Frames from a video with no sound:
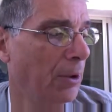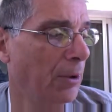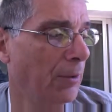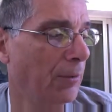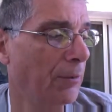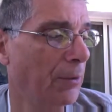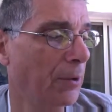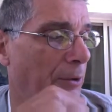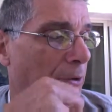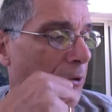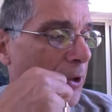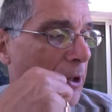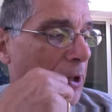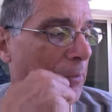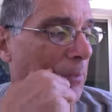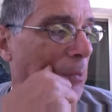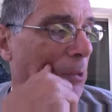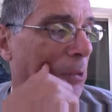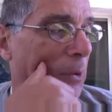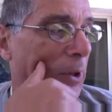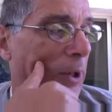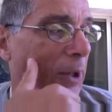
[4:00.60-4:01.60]
For
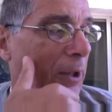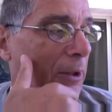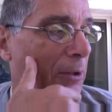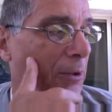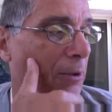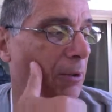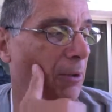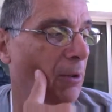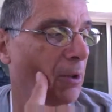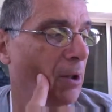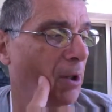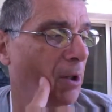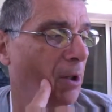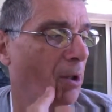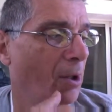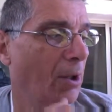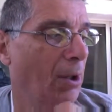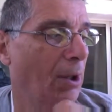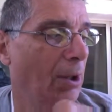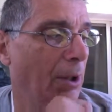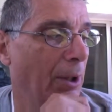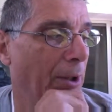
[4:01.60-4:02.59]
example, under
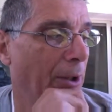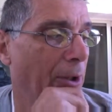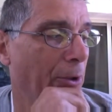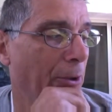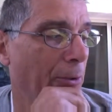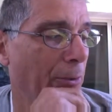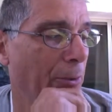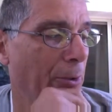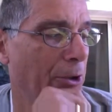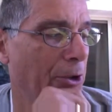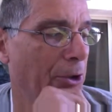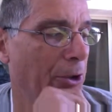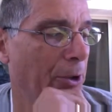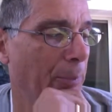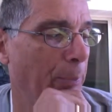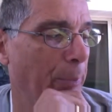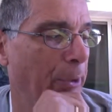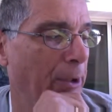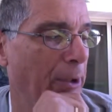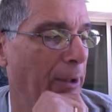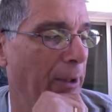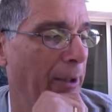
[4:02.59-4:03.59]
IQ and
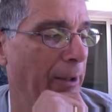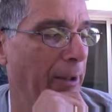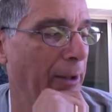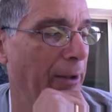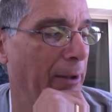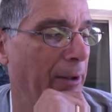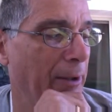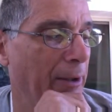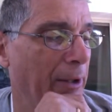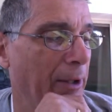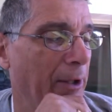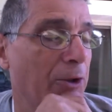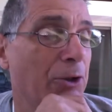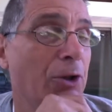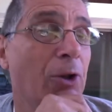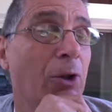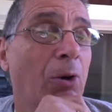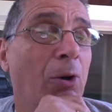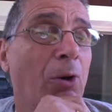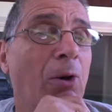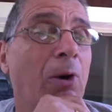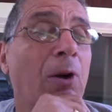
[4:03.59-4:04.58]
GPA, it has
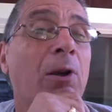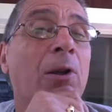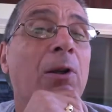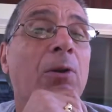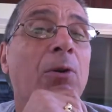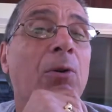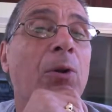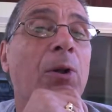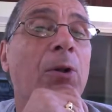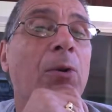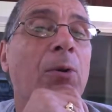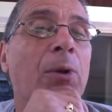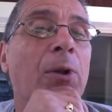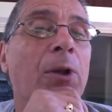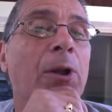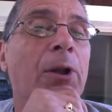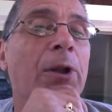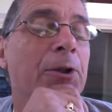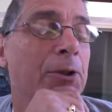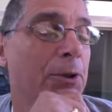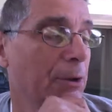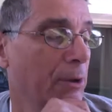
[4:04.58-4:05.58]
an R, or
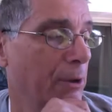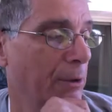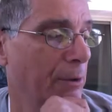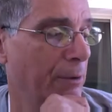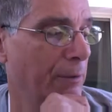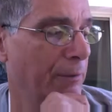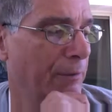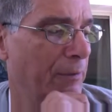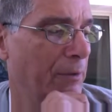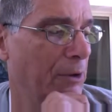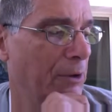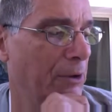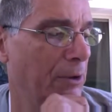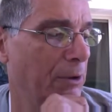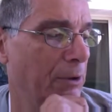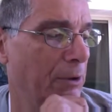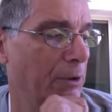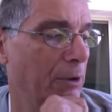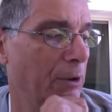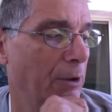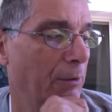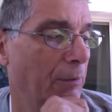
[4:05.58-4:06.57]
correlation coefficient,